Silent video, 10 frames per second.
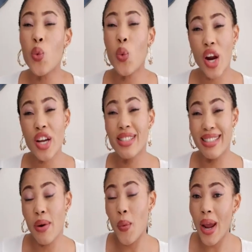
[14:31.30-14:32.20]
The
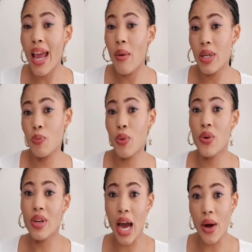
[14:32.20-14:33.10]
words, the way I was
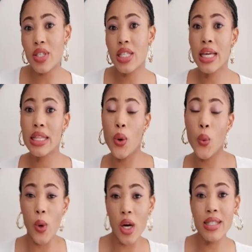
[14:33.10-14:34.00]
pronouncing
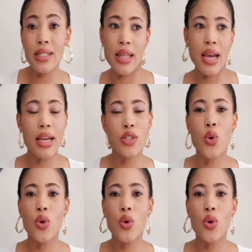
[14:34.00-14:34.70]
the words there.